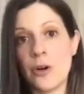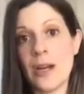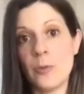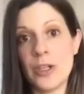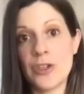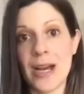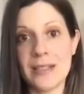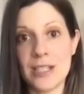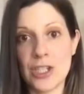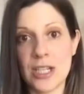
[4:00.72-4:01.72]
and we
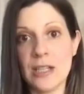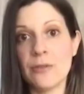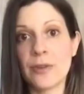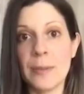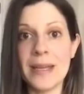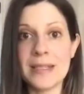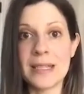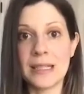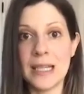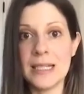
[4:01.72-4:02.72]
transition from
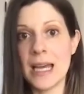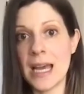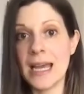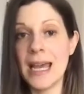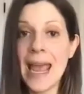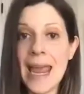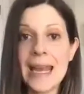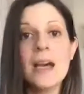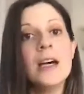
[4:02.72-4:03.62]
basically day 8